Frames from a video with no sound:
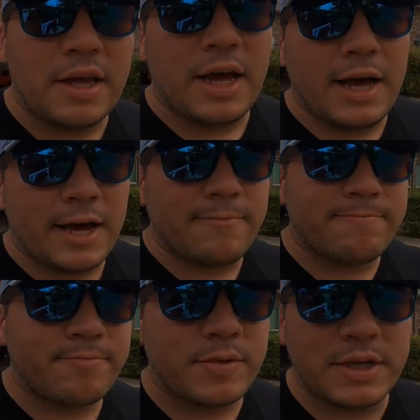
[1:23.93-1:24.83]

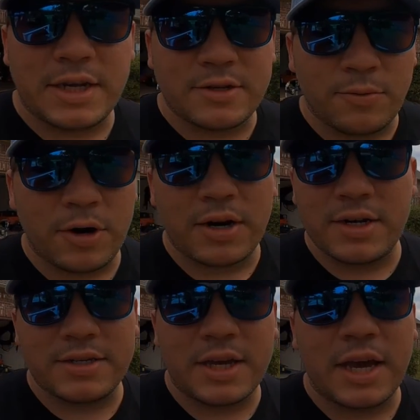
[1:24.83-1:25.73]
It doesn't work,
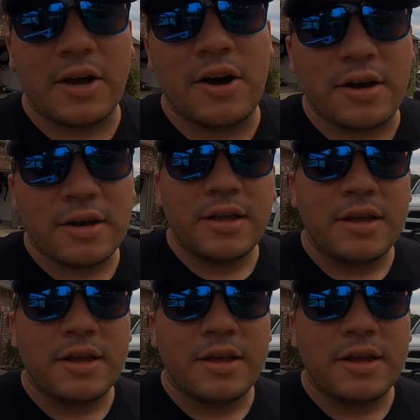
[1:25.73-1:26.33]
doesn't kick on.